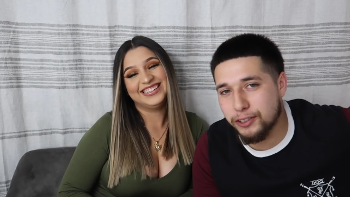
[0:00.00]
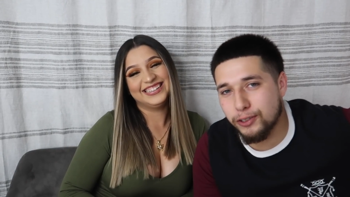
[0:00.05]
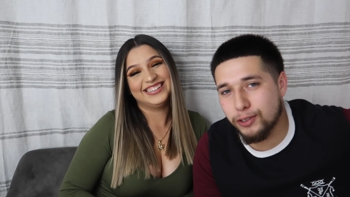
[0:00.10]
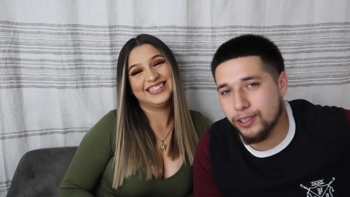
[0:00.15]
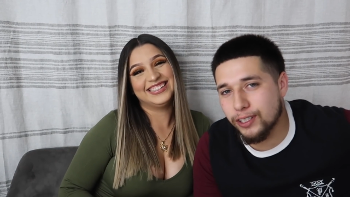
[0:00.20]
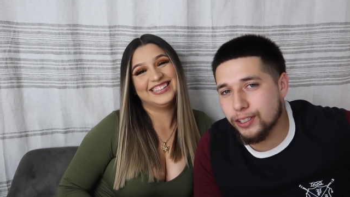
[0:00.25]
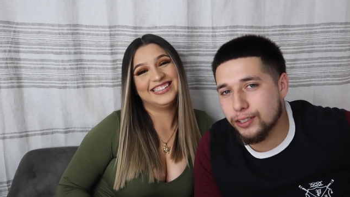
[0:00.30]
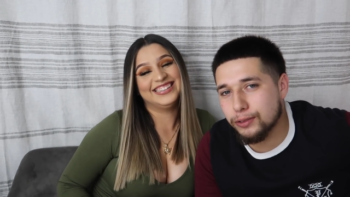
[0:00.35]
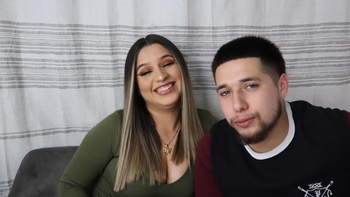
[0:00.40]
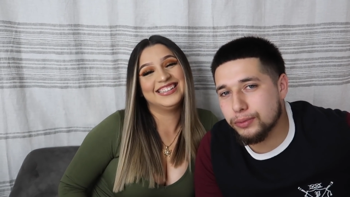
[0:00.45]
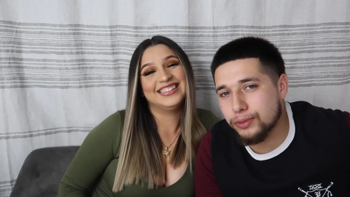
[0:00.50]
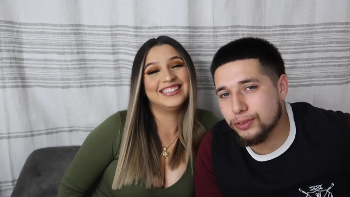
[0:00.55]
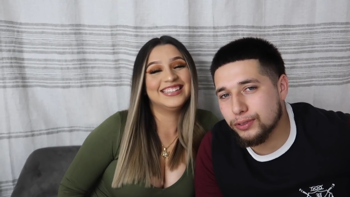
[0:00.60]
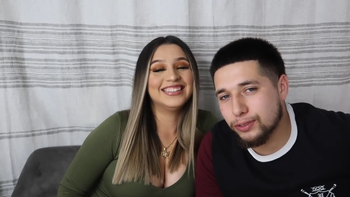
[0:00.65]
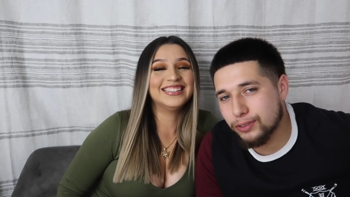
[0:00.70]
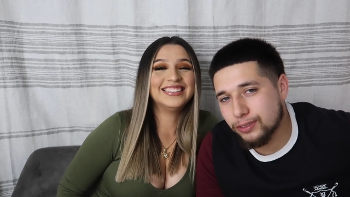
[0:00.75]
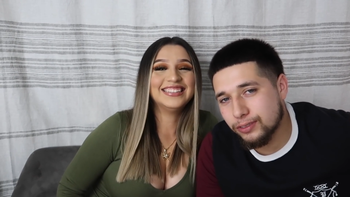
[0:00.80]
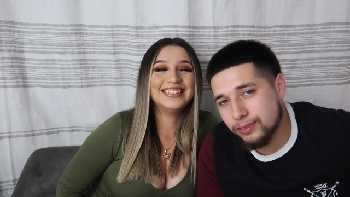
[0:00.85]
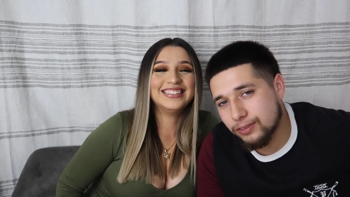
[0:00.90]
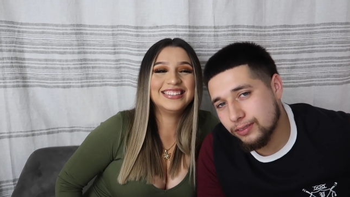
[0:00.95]

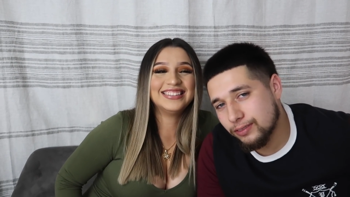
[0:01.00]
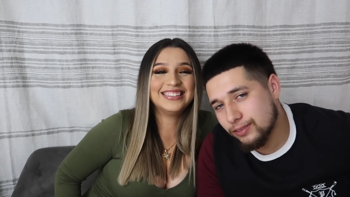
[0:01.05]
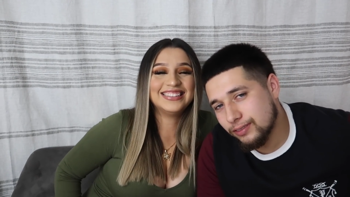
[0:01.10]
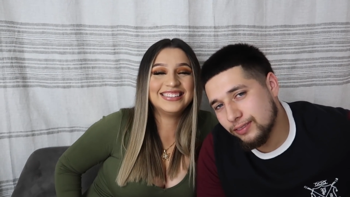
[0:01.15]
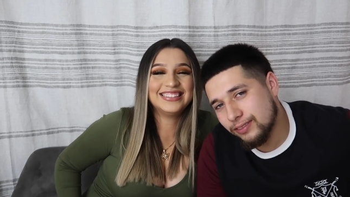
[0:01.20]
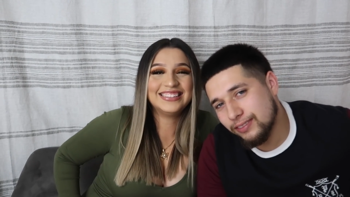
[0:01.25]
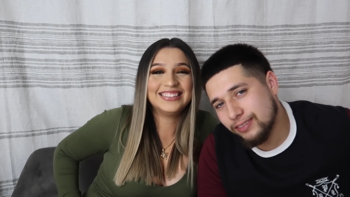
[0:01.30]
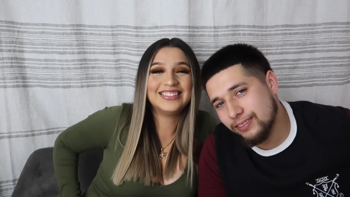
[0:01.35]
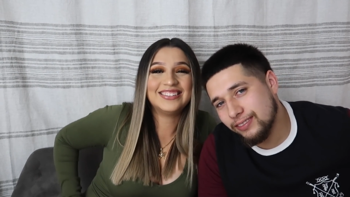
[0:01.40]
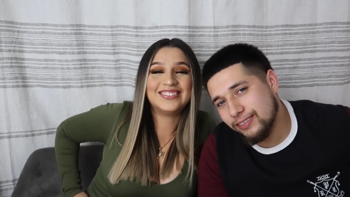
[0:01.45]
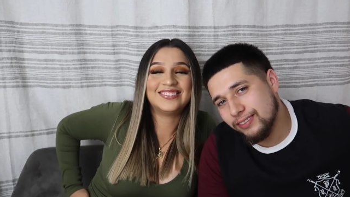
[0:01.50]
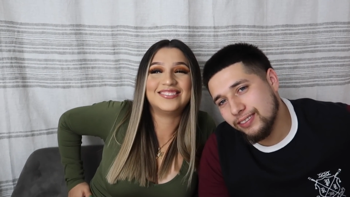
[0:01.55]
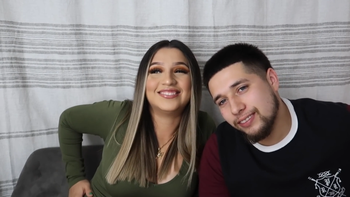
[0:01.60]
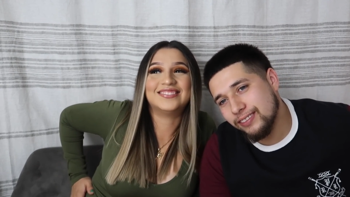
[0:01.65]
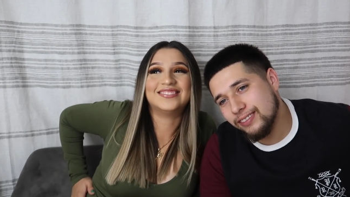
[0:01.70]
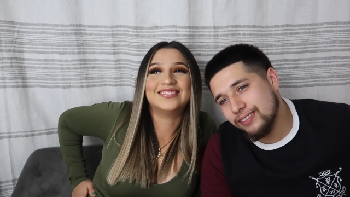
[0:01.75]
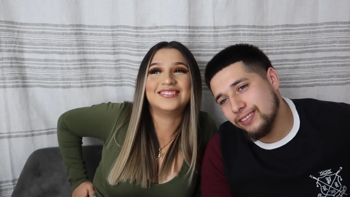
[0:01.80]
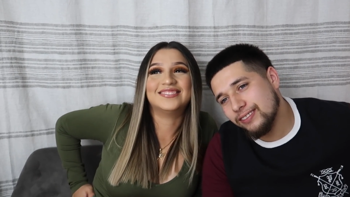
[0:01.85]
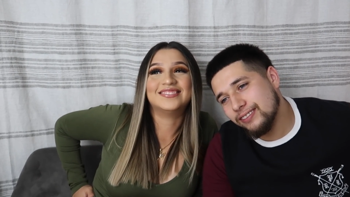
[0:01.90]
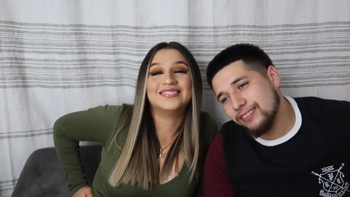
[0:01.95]
Speaker 1: Incredibles.
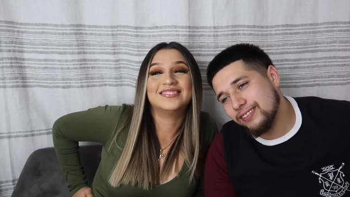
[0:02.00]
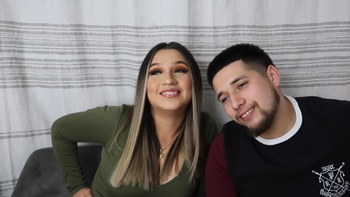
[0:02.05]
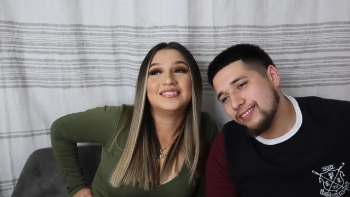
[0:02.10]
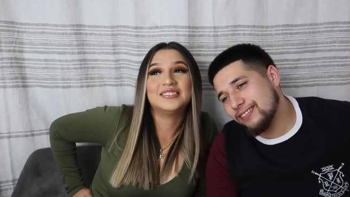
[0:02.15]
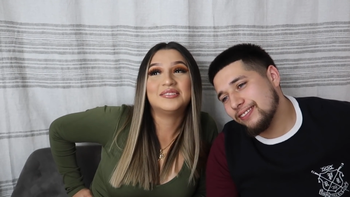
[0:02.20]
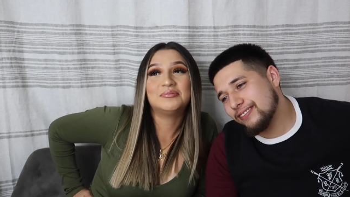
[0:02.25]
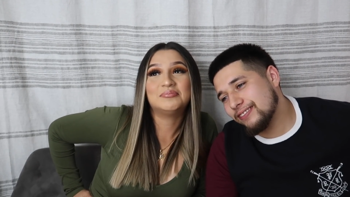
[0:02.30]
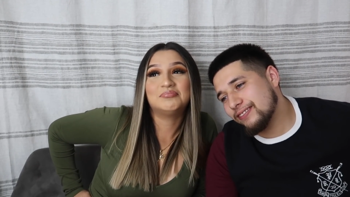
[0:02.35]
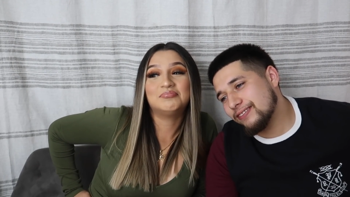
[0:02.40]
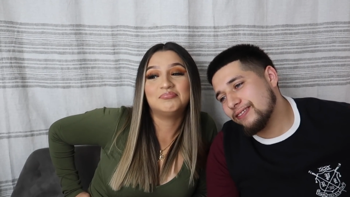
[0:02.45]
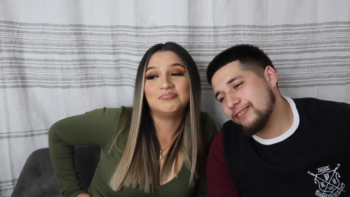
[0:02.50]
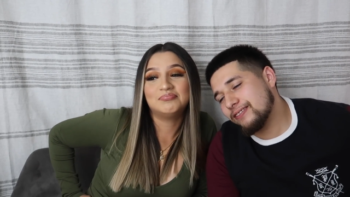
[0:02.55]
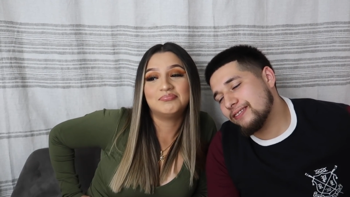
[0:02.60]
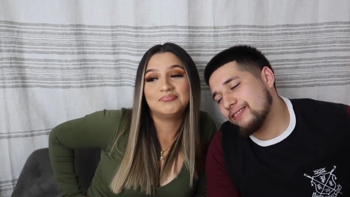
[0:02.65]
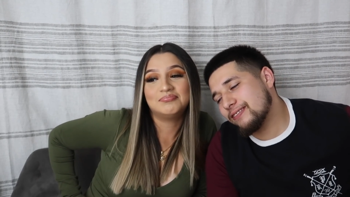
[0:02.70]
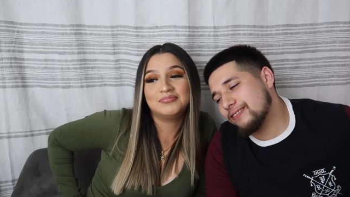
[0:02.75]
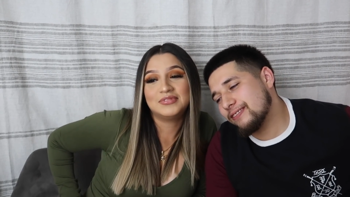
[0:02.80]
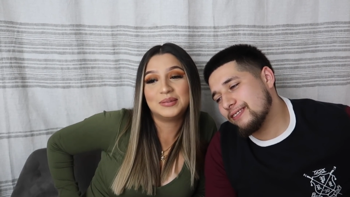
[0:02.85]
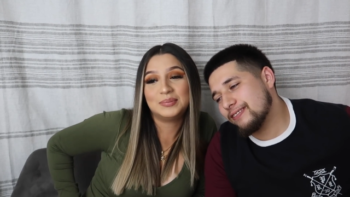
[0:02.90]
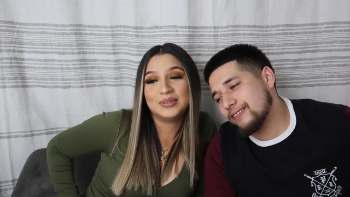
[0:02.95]
Speaker 2: Aww.
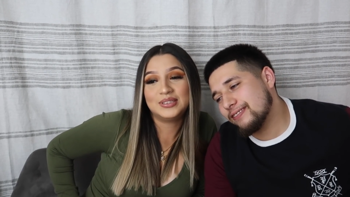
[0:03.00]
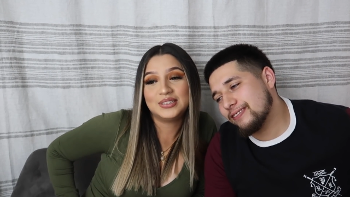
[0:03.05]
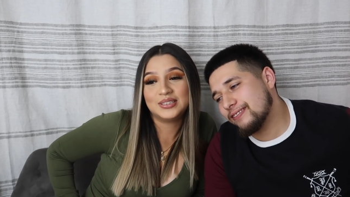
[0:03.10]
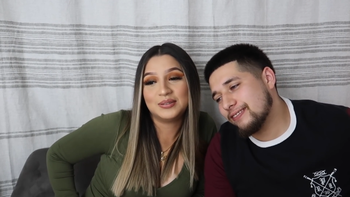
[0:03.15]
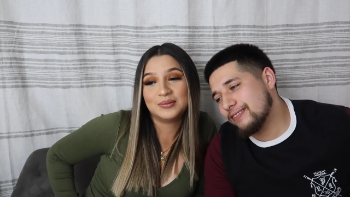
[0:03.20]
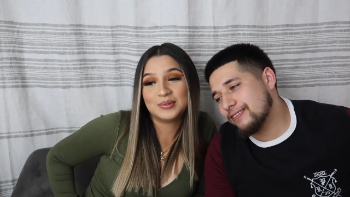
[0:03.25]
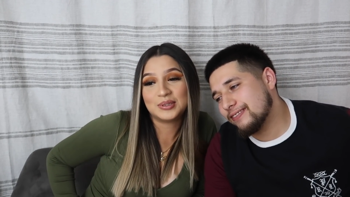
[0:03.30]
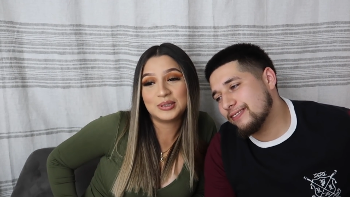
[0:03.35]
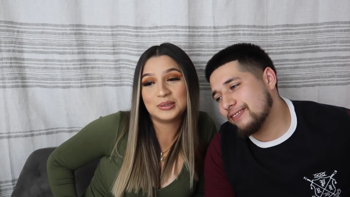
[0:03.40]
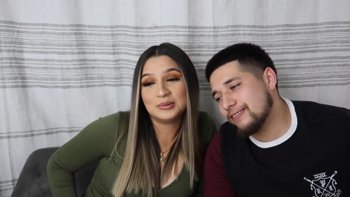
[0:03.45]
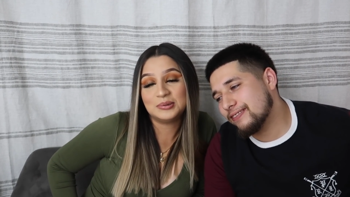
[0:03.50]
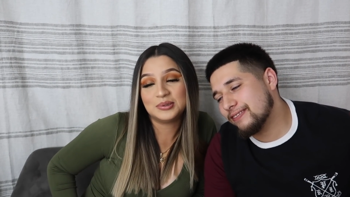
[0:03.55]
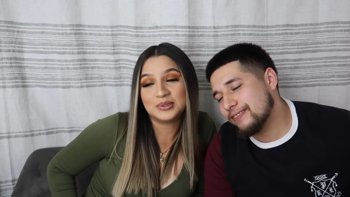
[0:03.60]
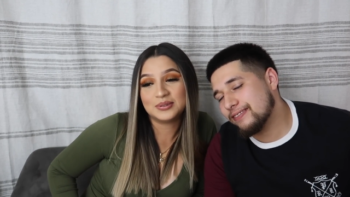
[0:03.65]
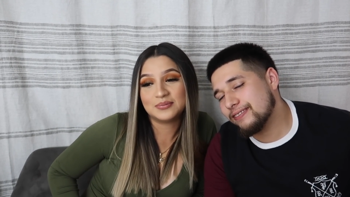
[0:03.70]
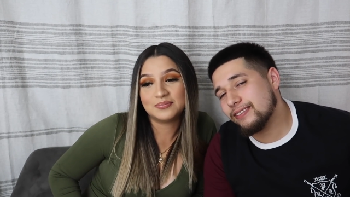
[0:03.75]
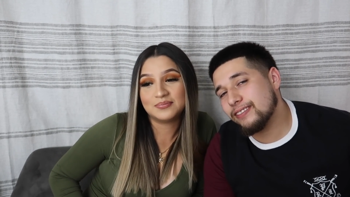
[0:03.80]
That'd be so cute.